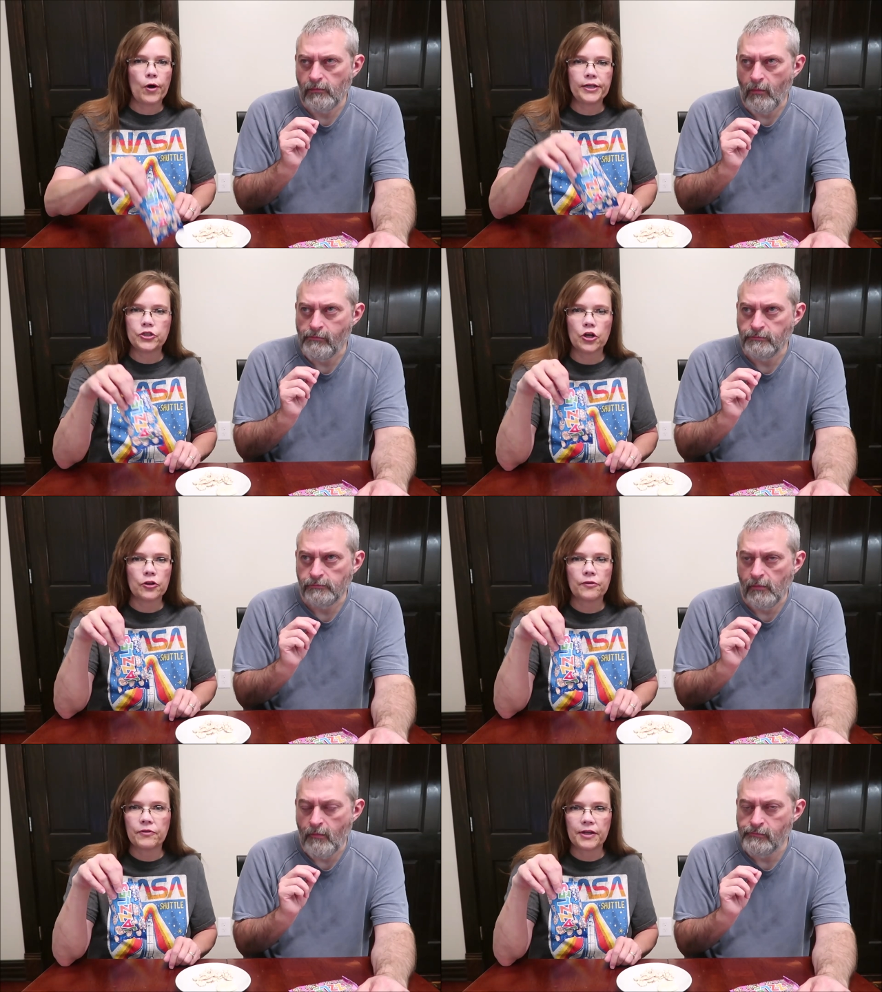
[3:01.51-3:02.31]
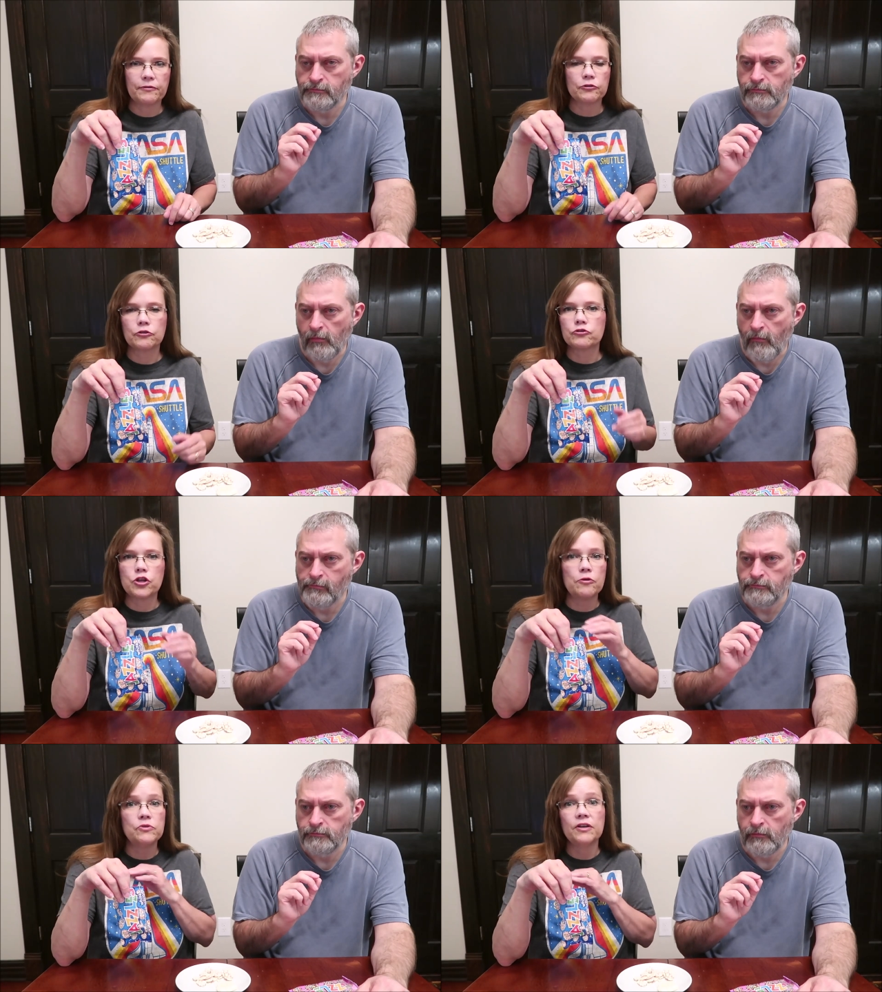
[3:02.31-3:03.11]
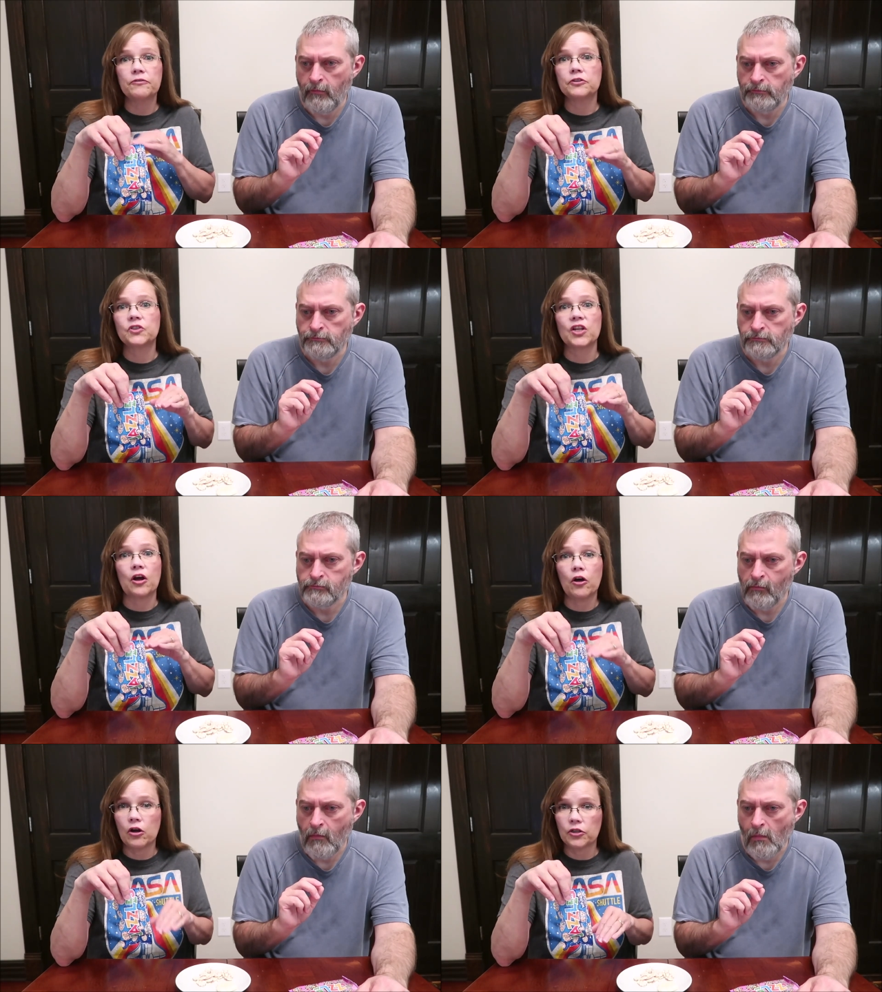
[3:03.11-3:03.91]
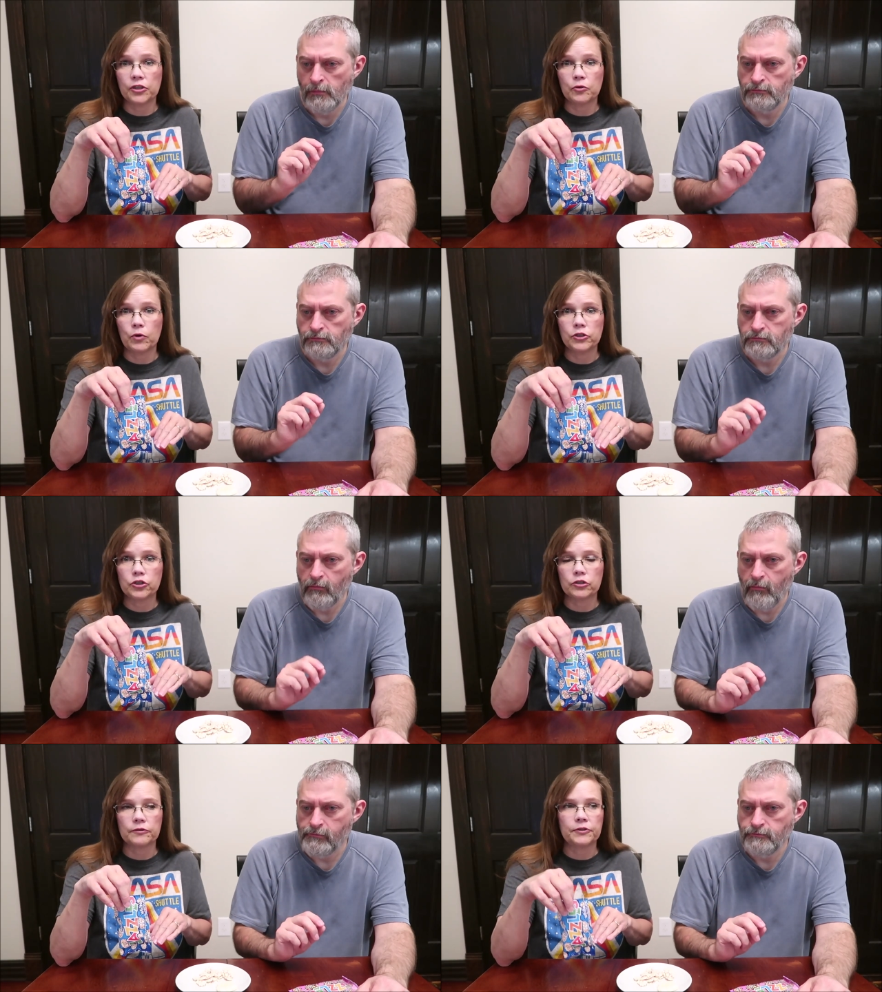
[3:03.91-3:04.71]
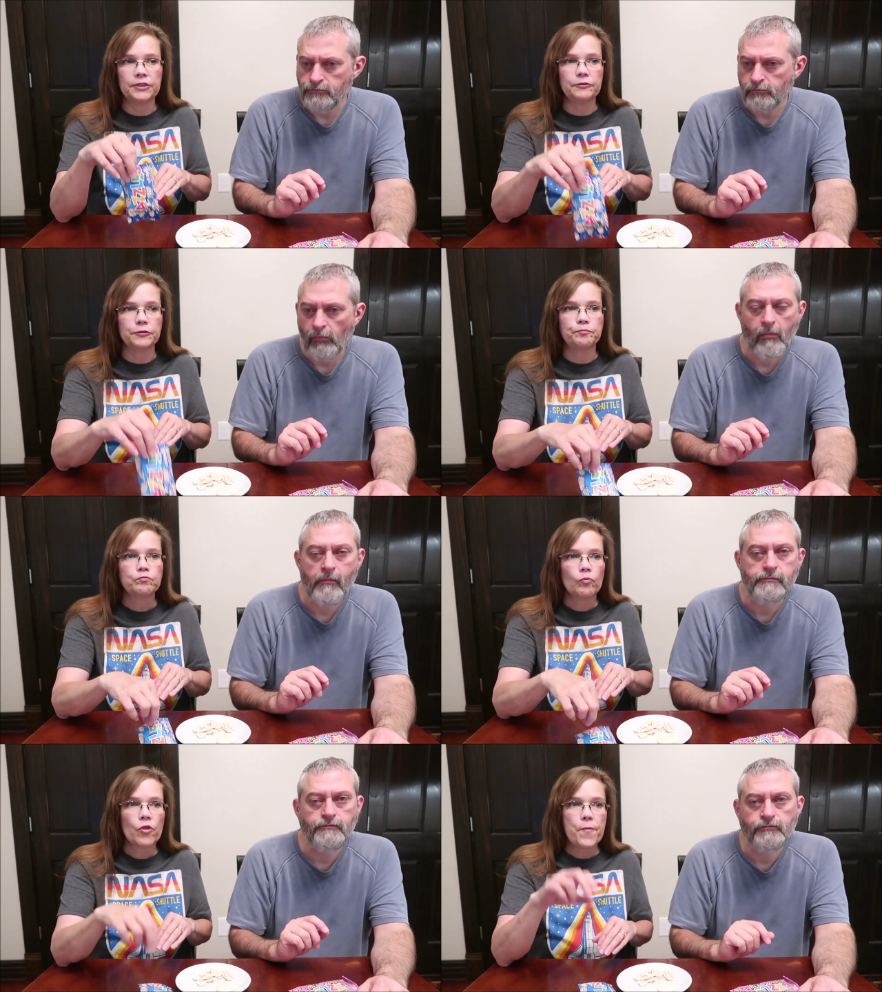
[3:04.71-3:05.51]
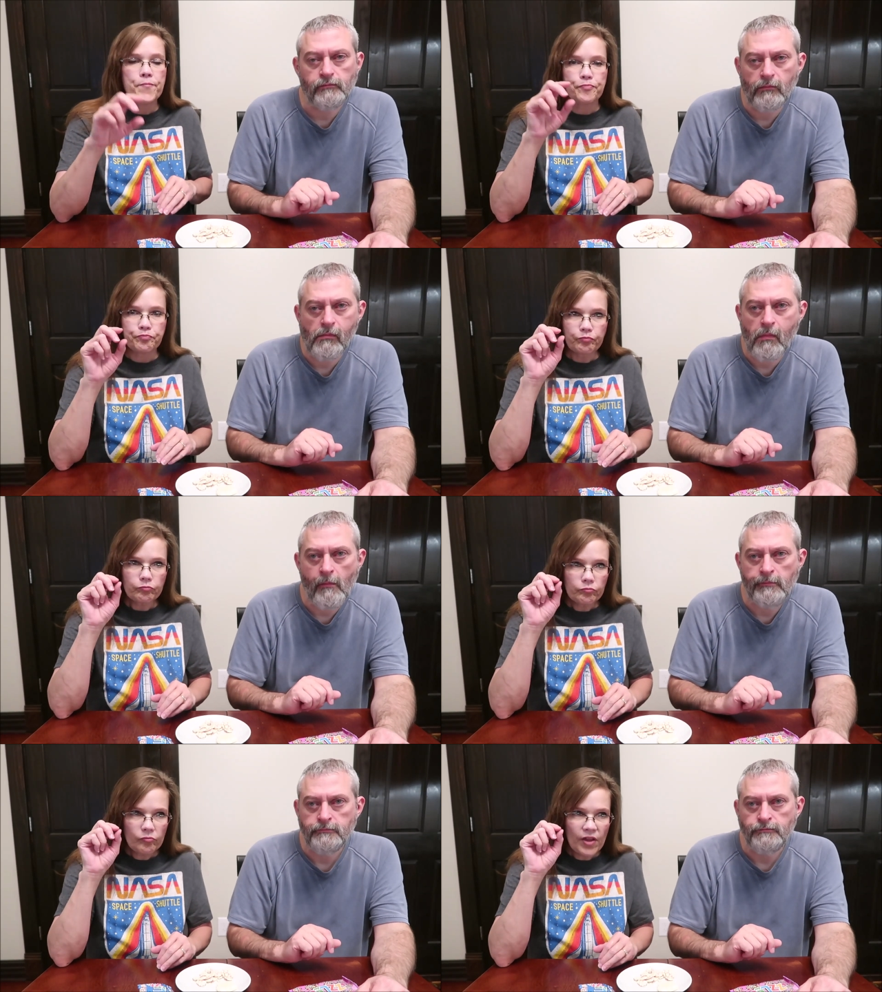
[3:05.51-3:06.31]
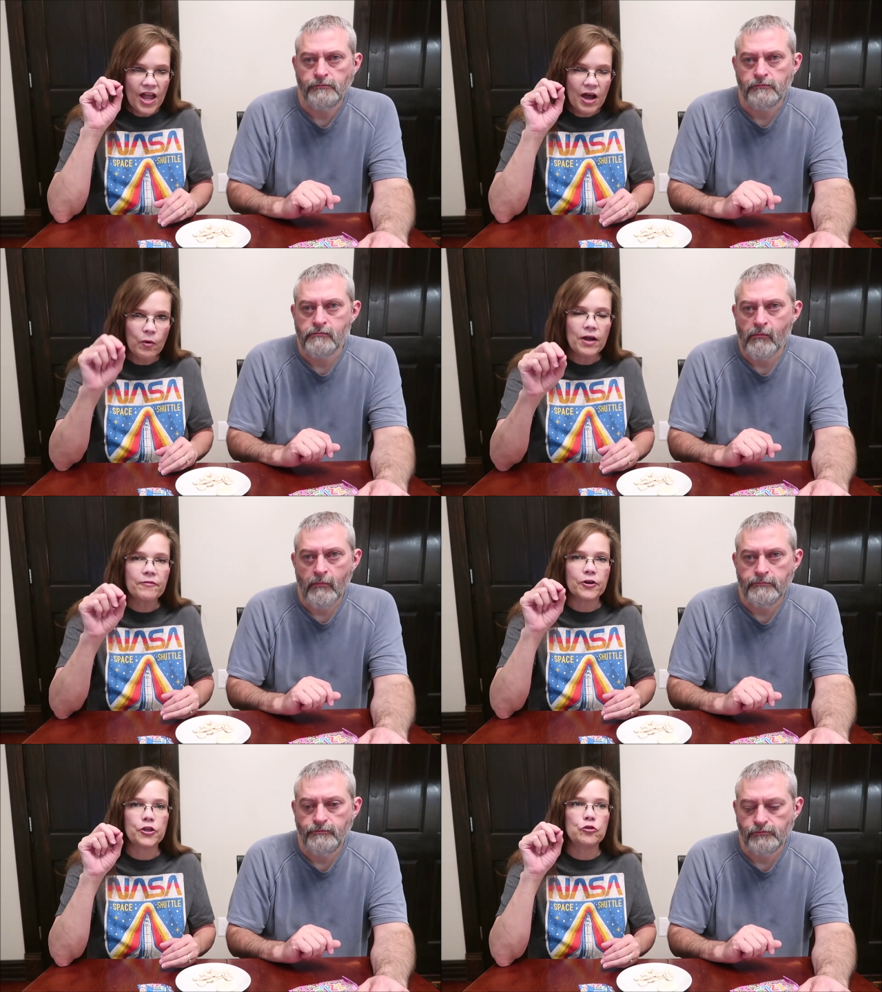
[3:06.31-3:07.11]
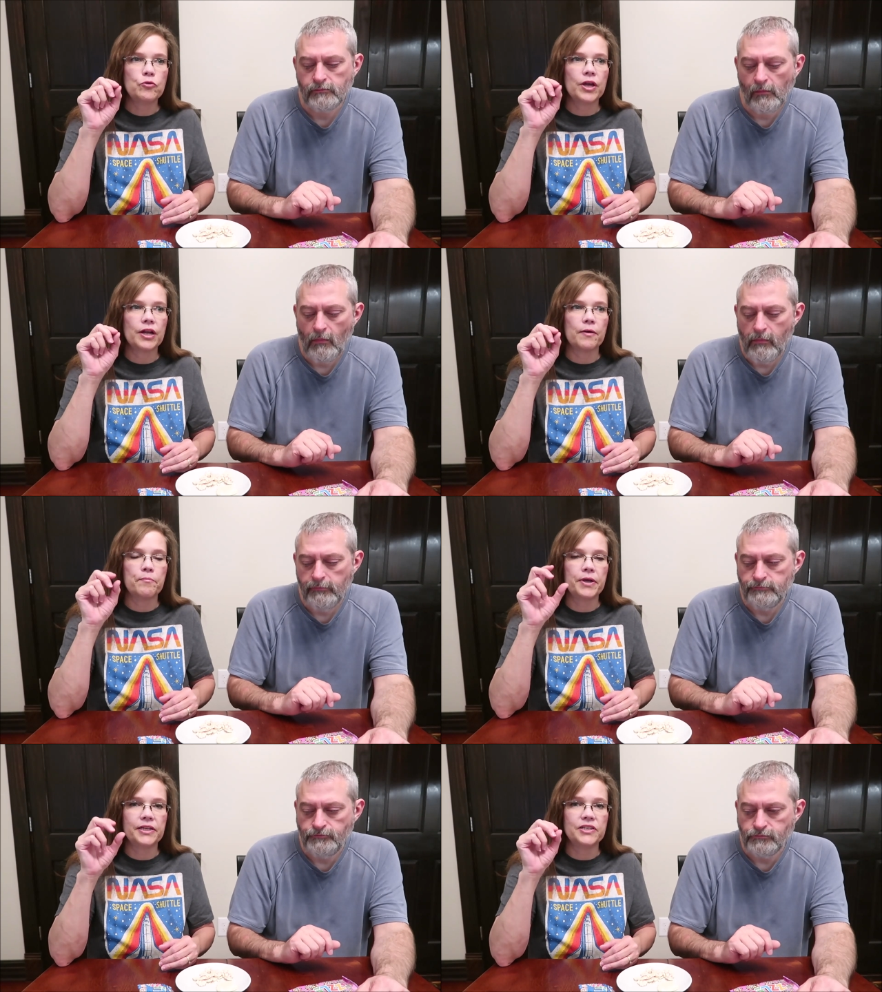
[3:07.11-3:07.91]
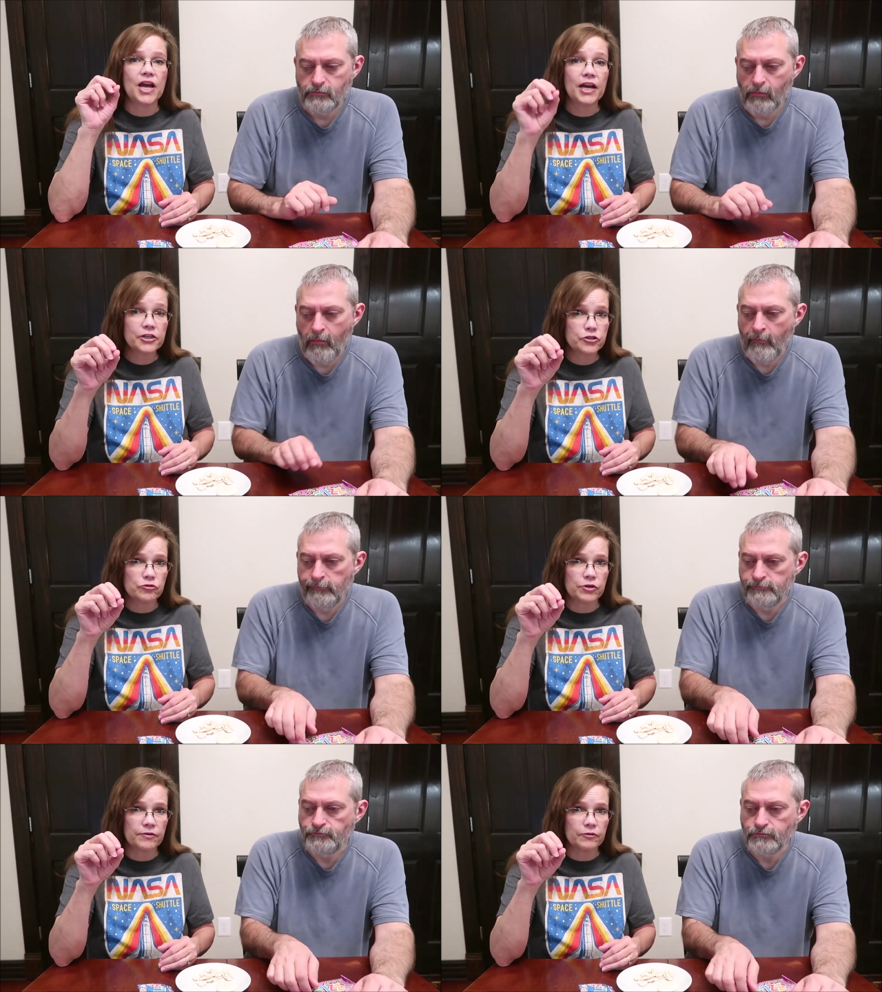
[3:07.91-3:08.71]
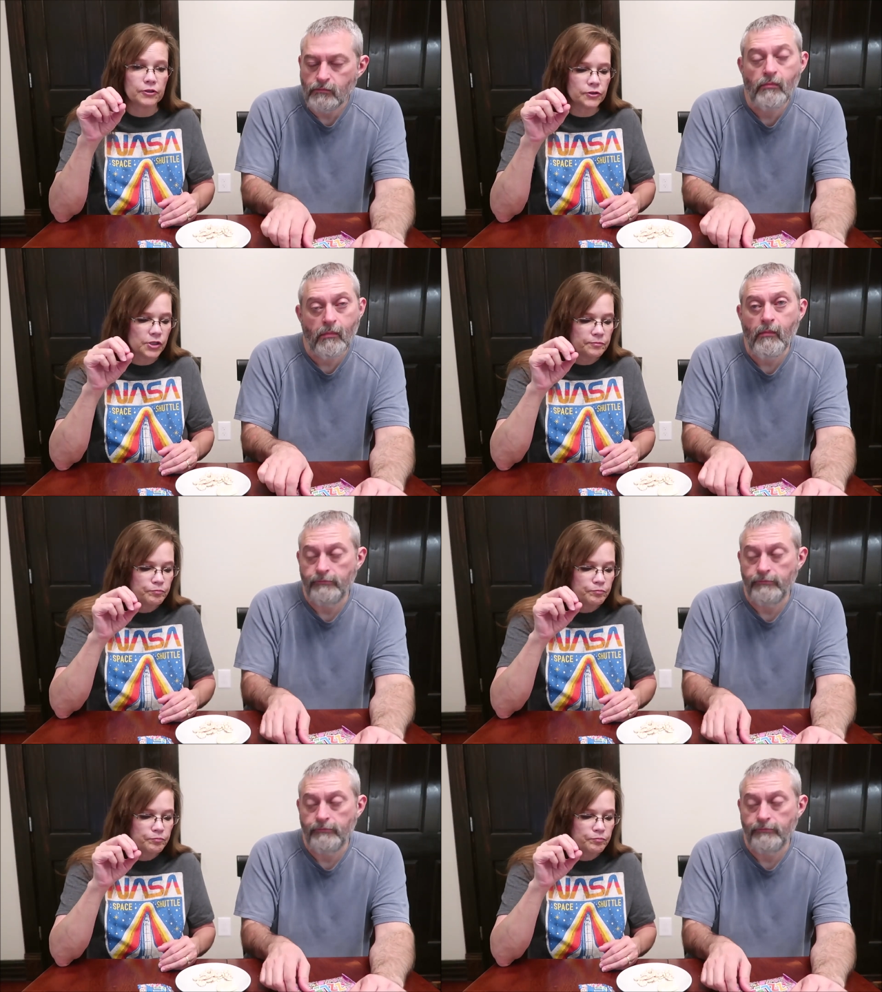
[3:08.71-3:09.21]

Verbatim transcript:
Speaker 1: white chocolate flavor. There's no difference at all in the white chocolate flavor. Mm-hmm. However, you get a big texture difference